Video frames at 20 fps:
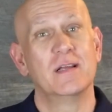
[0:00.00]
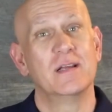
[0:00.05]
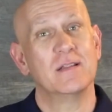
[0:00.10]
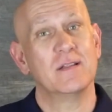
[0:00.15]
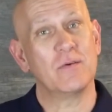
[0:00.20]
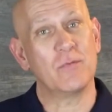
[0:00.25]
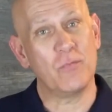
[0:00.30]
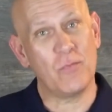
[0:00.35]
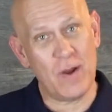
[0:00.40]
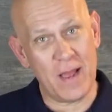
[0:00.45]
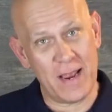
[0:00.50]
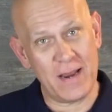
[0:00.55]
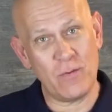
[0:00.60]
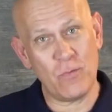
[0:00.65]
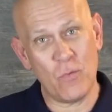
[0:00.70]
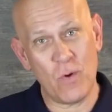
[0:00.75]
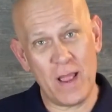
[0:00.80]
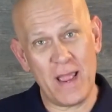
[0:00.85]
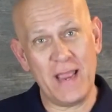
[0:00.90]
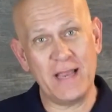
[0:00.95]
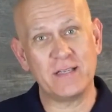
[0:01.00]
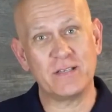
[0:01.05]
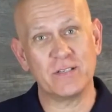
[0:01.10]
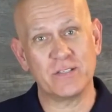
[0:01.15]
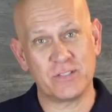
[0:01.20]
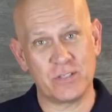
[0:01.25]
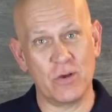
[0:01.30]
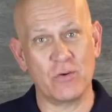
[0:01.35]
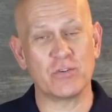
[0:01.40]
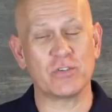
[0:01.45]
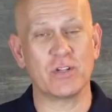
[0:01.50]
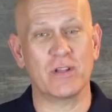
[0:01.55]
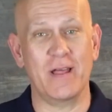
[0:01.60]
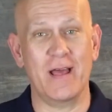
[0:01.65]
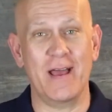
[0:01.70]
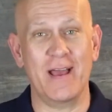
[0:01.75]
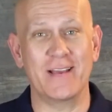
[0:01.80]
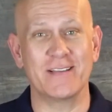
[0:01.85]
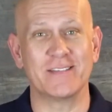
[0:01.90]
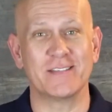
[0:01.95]
the right way to
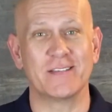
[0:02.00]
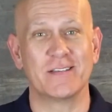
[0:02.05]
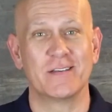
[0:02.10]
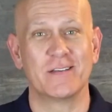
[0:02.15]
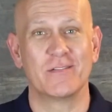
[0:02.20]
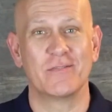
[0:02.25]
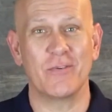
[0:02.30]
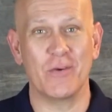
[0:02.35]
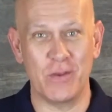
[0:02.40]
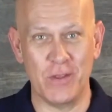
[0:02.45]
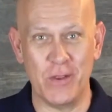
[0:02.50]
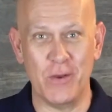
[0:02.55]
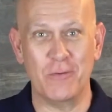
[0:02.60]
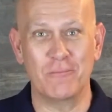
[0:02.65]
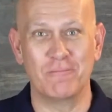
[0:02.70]
socialize for you.